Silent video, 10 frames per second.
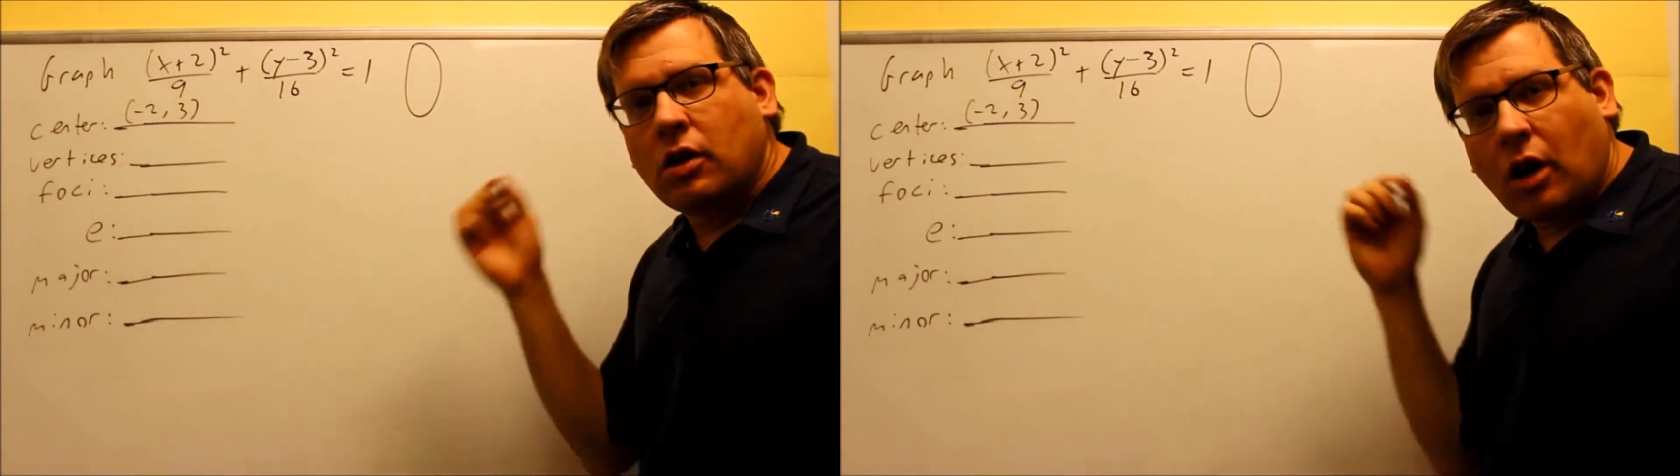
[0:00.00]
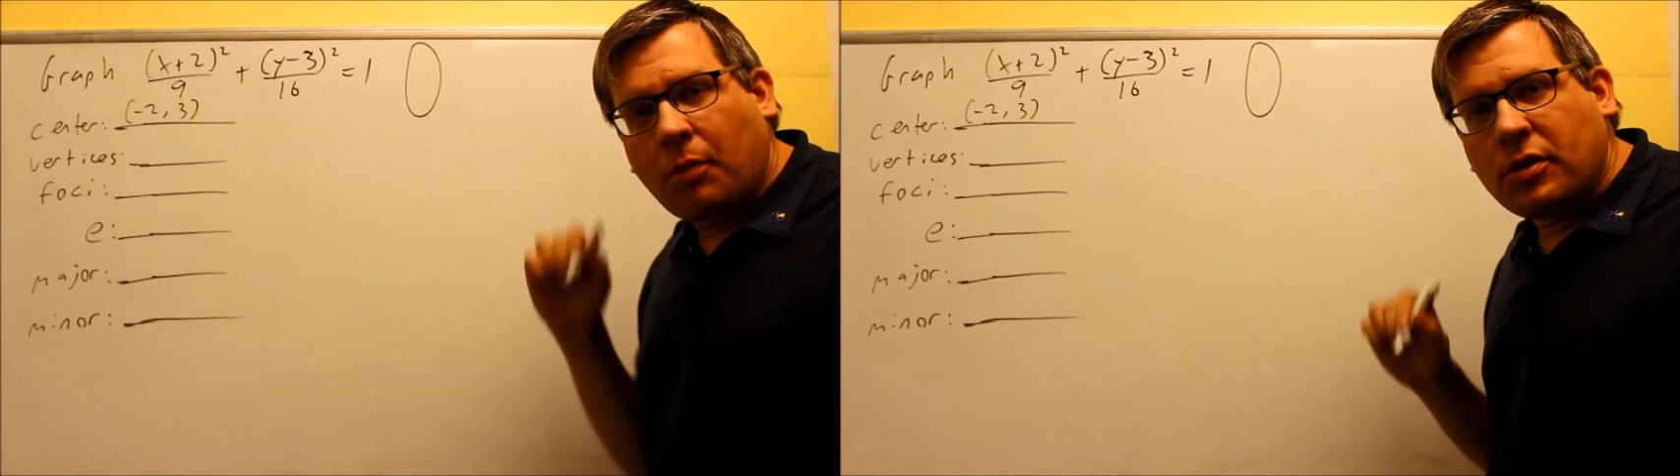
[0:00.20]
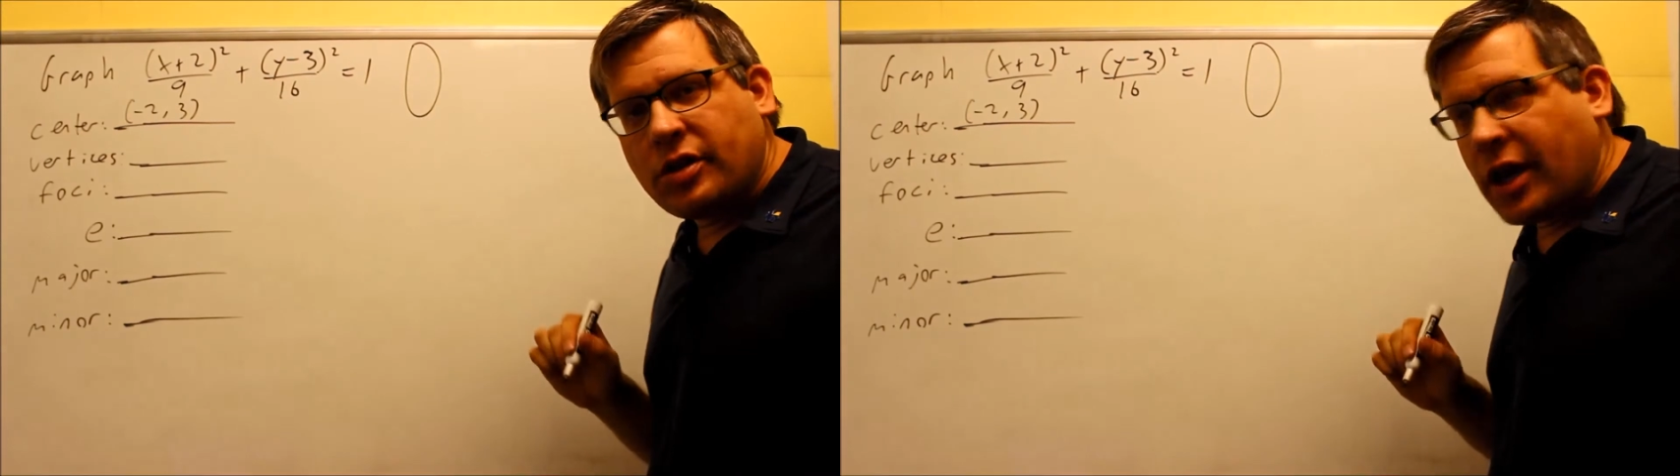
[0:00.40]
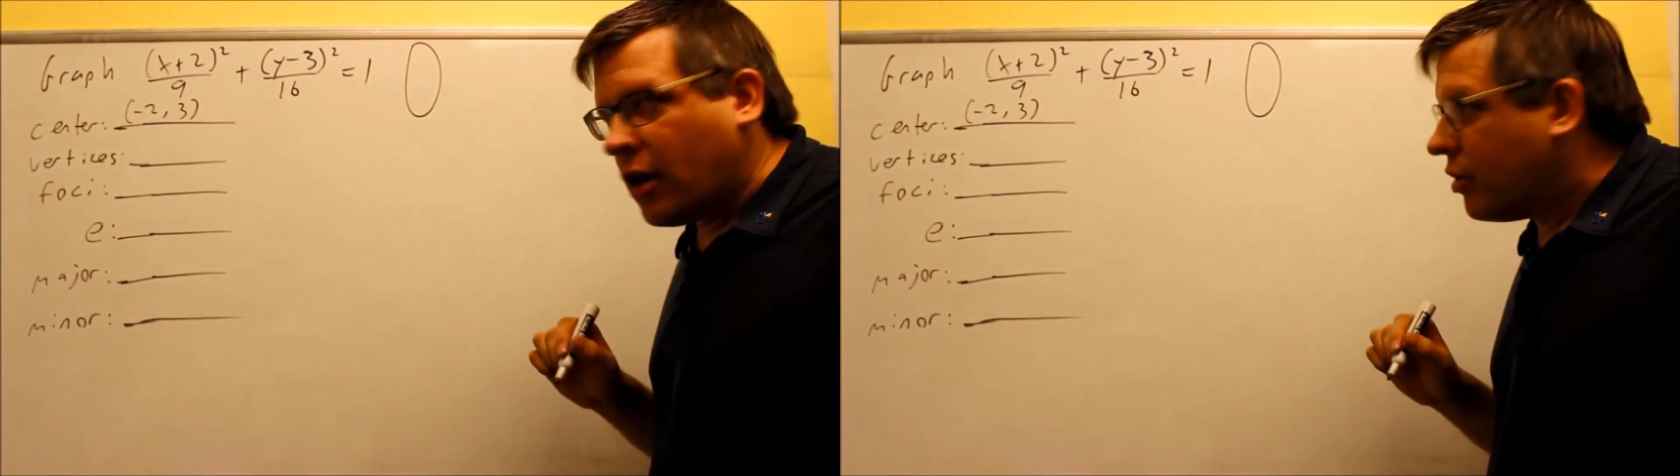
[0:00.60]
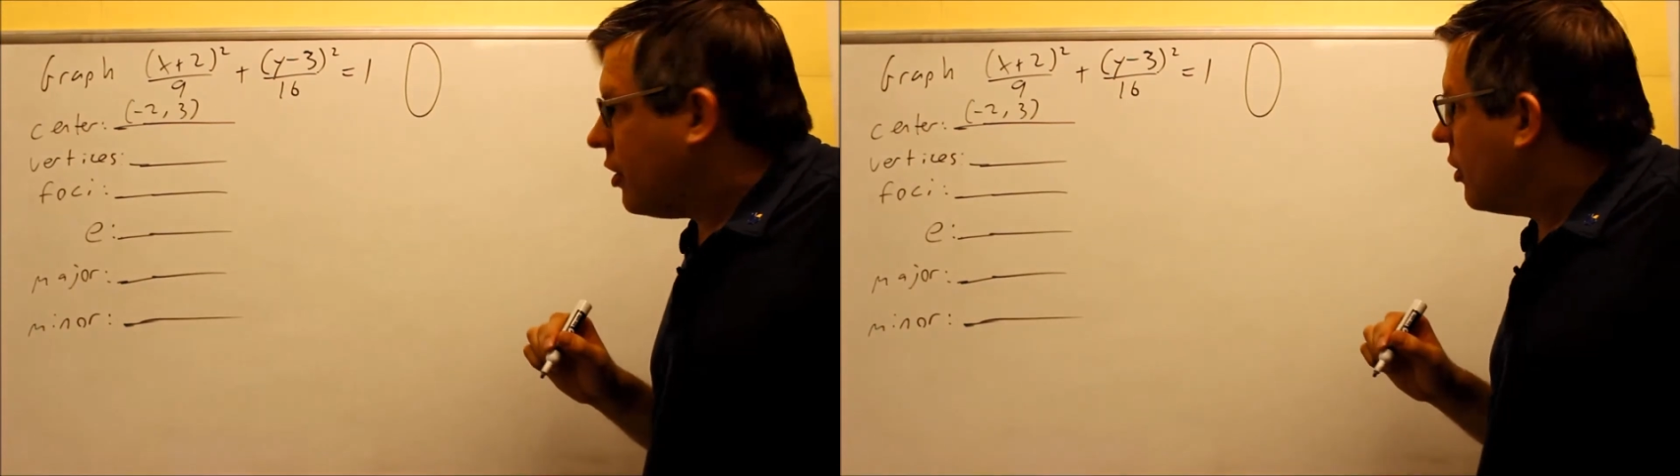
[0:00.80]
up and
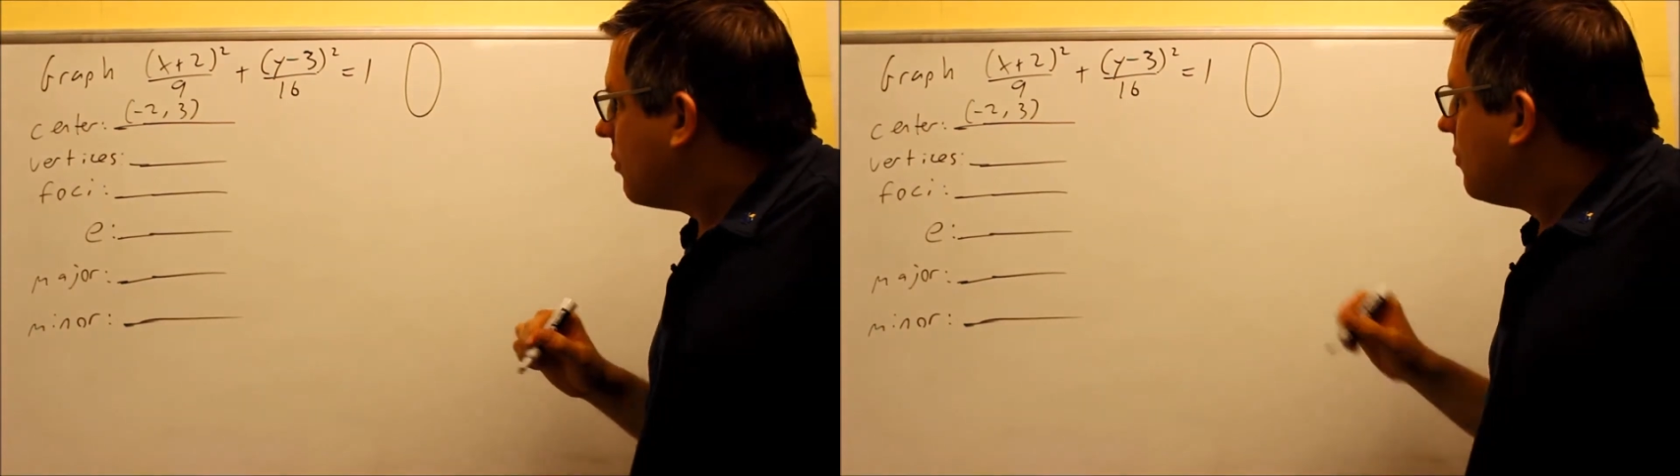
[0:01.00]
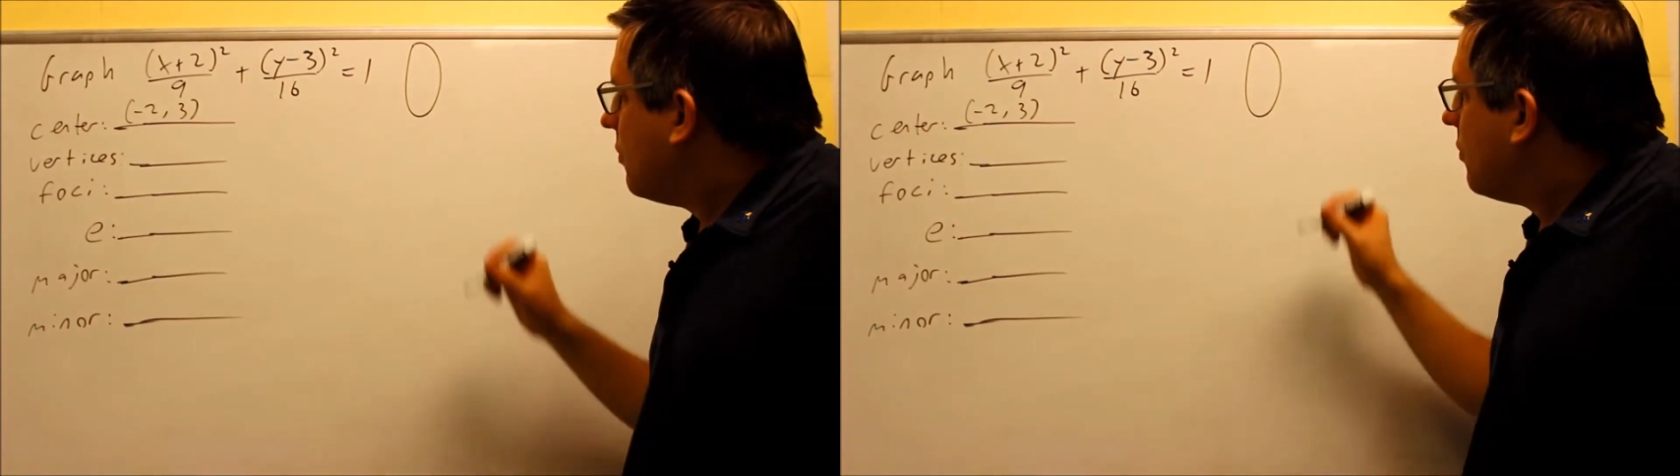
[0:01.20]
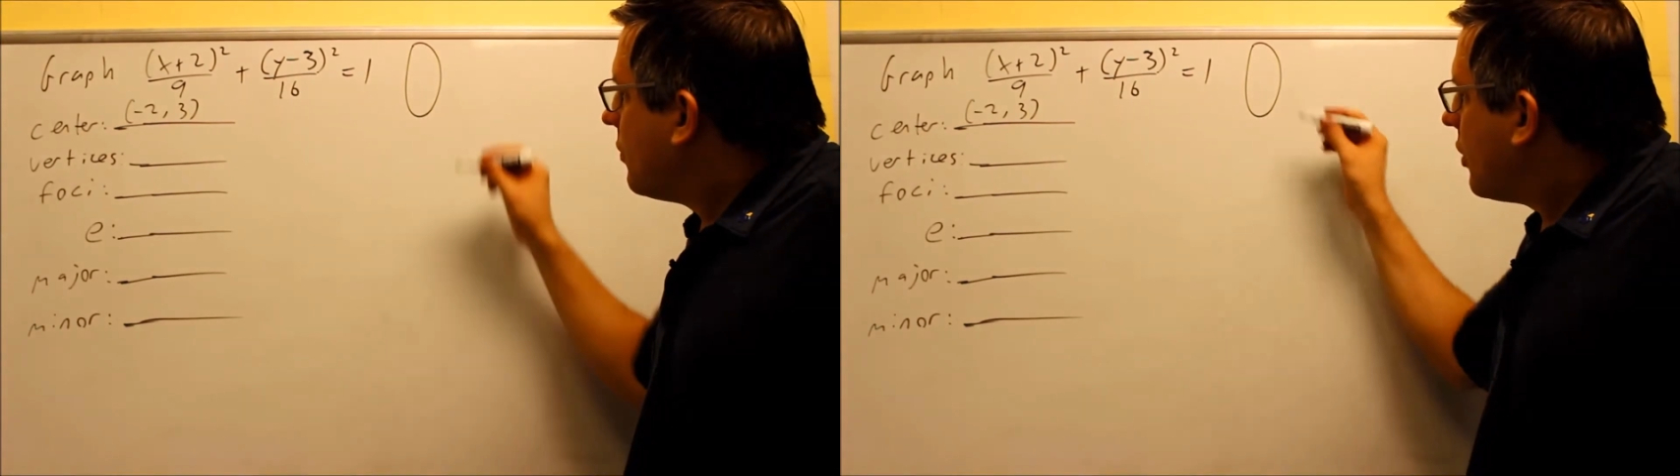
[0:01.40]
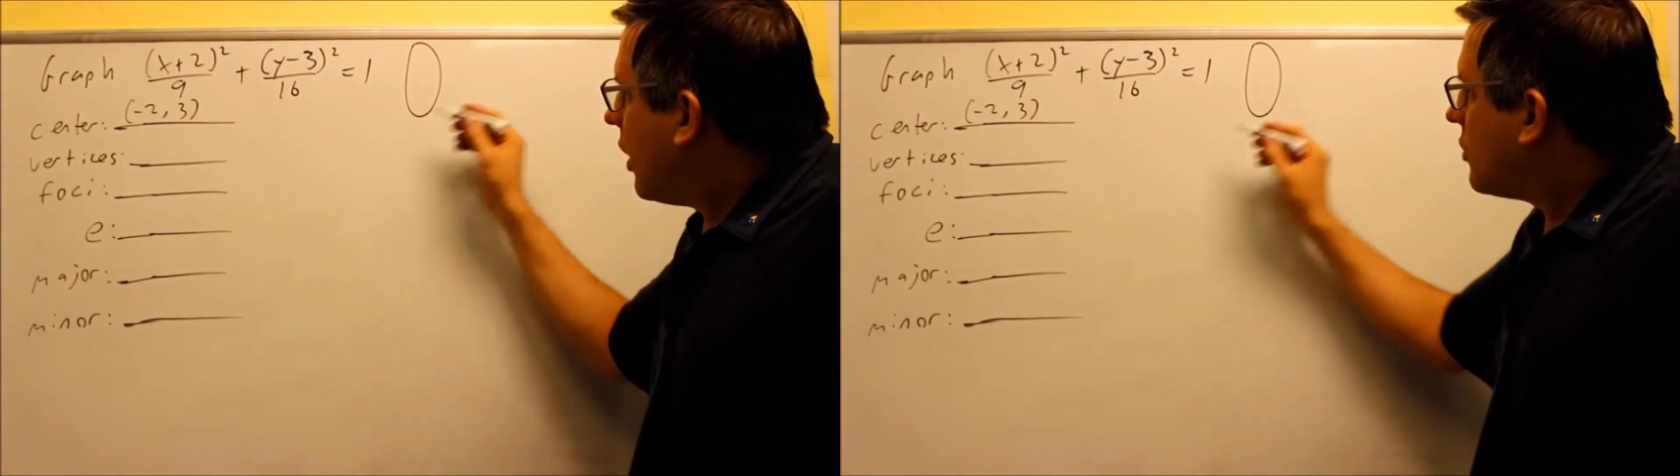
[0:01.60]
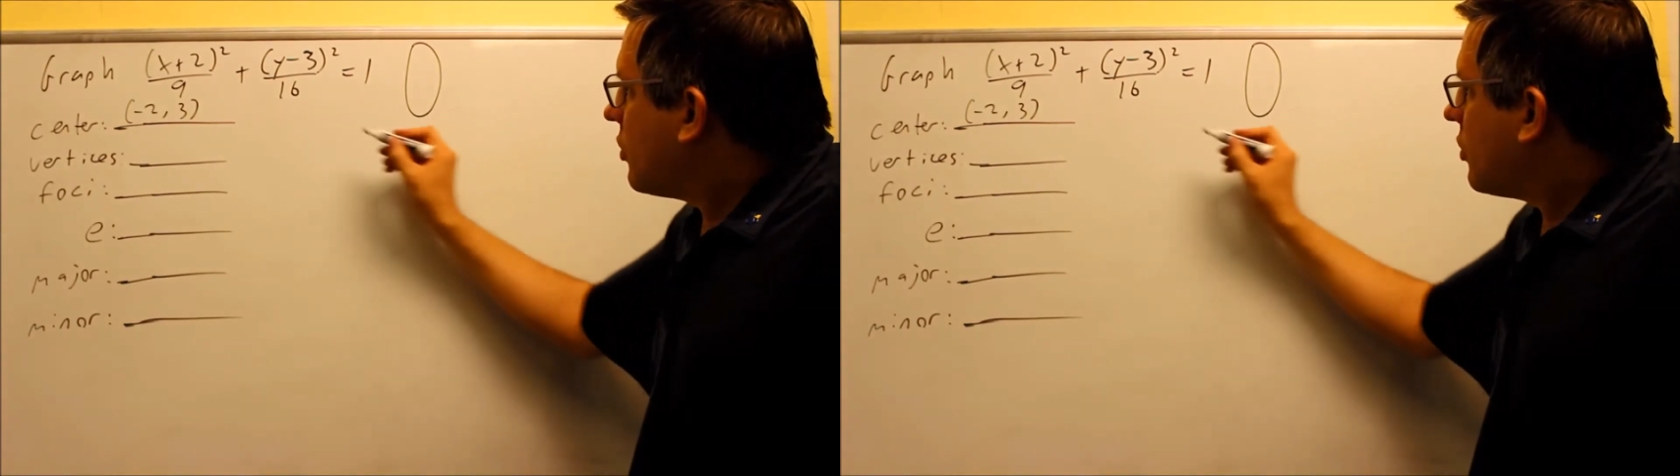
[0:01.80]
down here. Okay,